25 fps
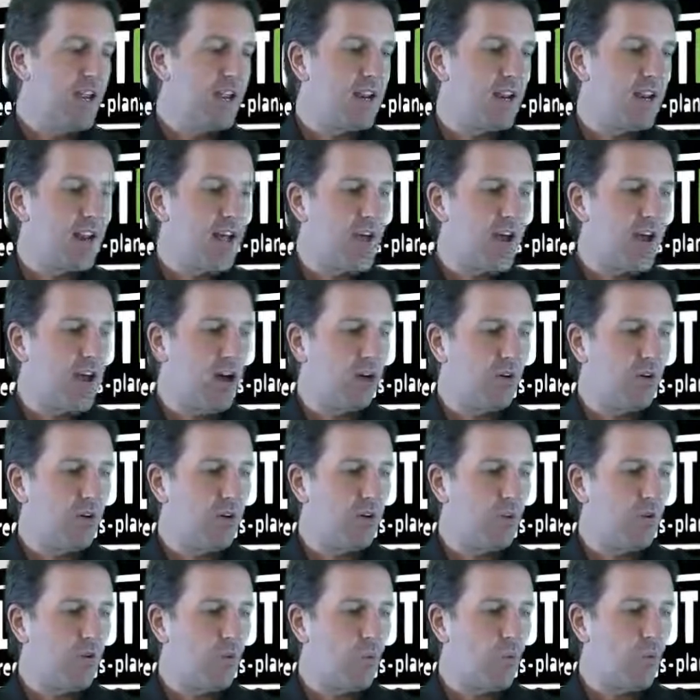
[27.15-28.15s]

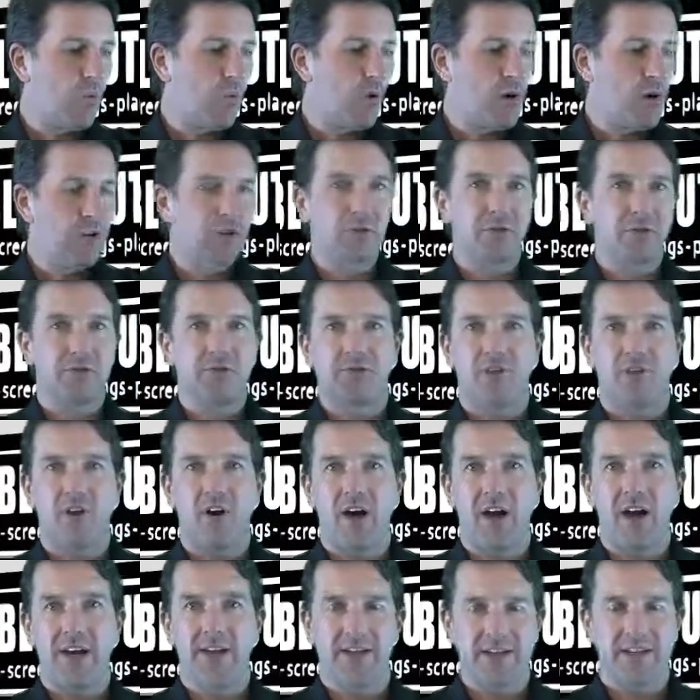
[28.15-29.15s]
Now, what you'll
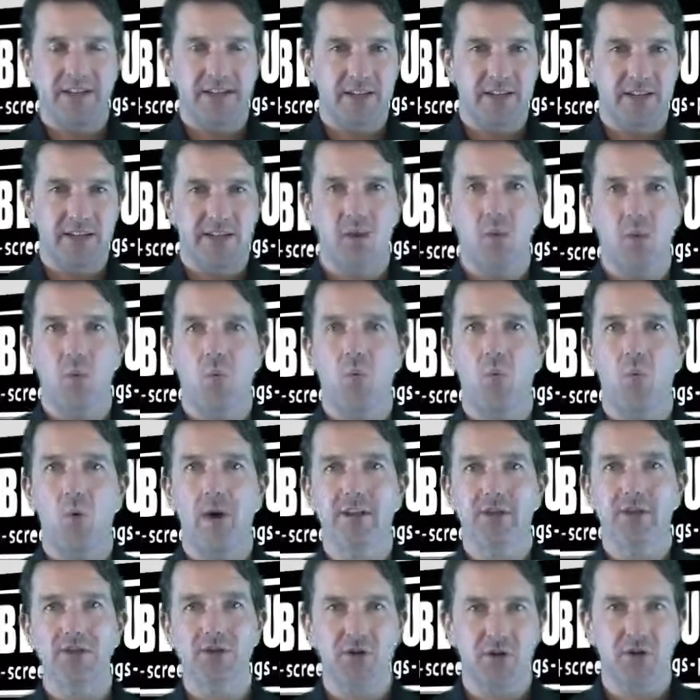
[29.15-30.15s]
find is
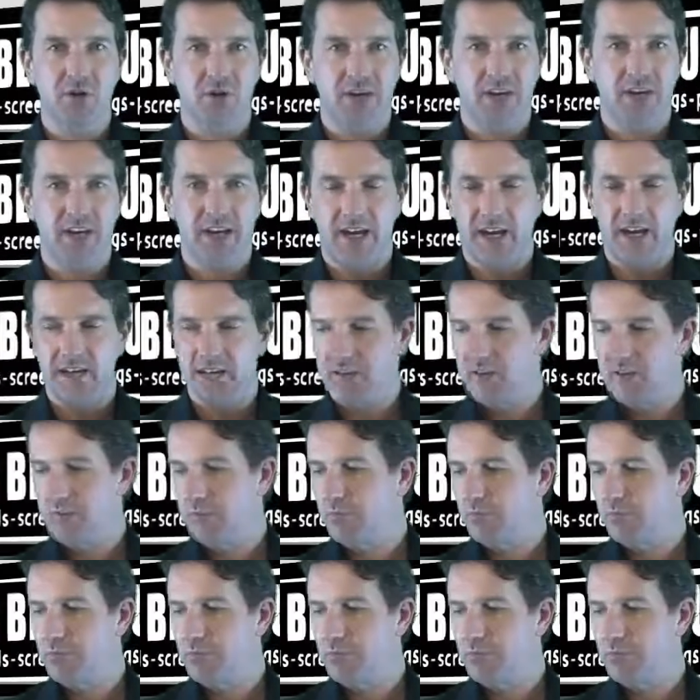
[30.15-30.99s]
once you get